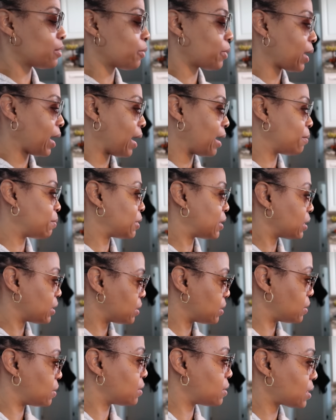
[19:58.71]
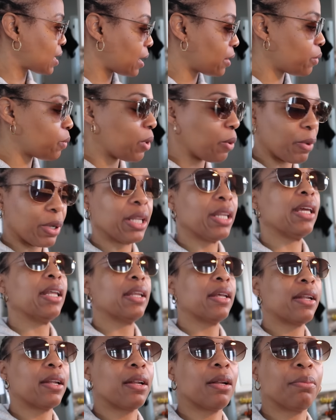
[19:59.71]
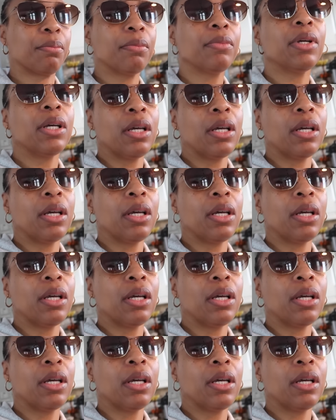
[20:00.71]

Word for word: okay because it's kind of what we needed. And I'm,